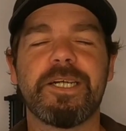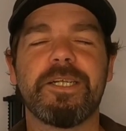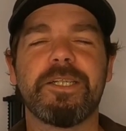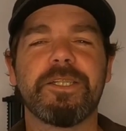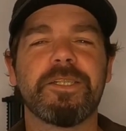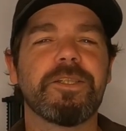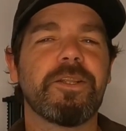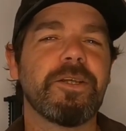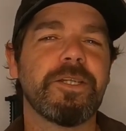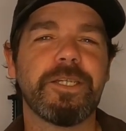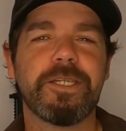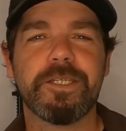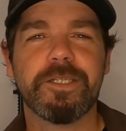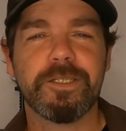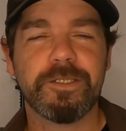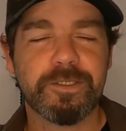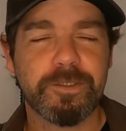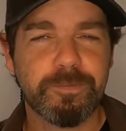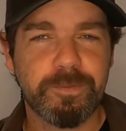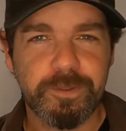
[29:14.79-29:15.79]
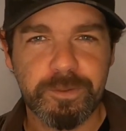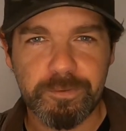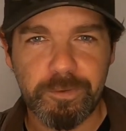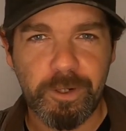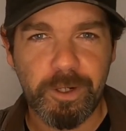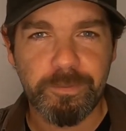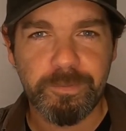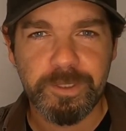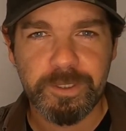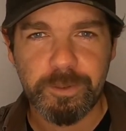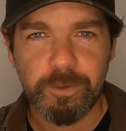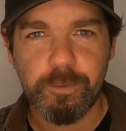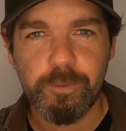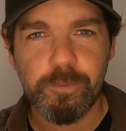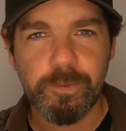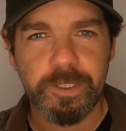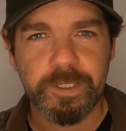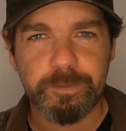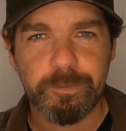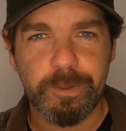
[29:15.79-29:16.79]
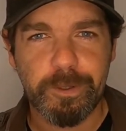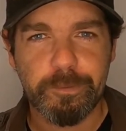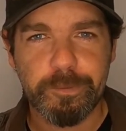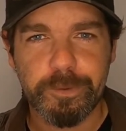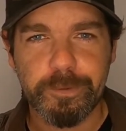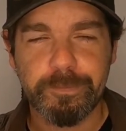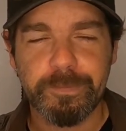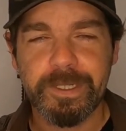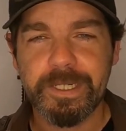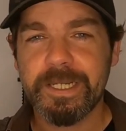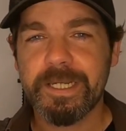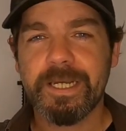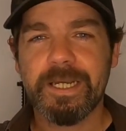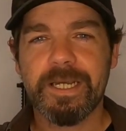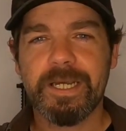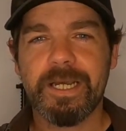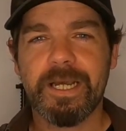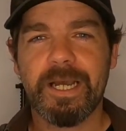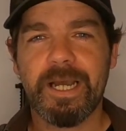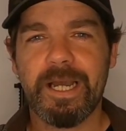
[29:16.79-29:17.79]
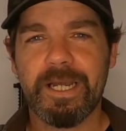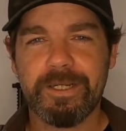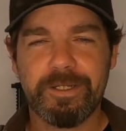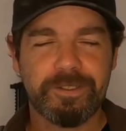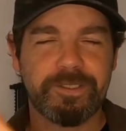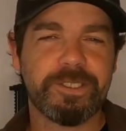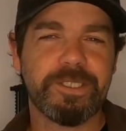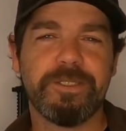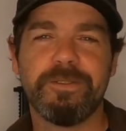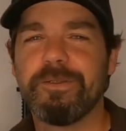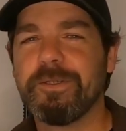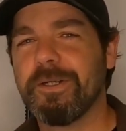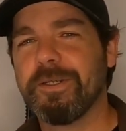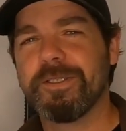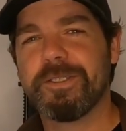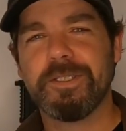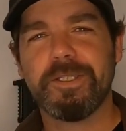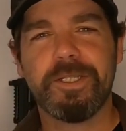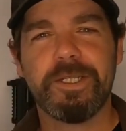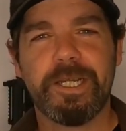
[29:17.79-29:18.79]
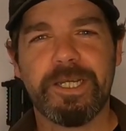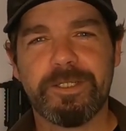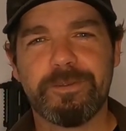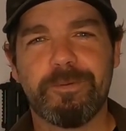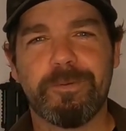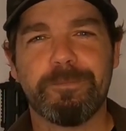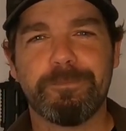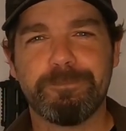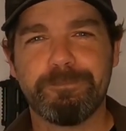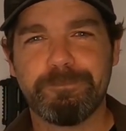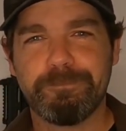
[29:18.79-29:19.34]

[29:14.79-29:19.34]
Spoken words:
a like and a subscribe is always welcome. And I'll see you guys in the next one.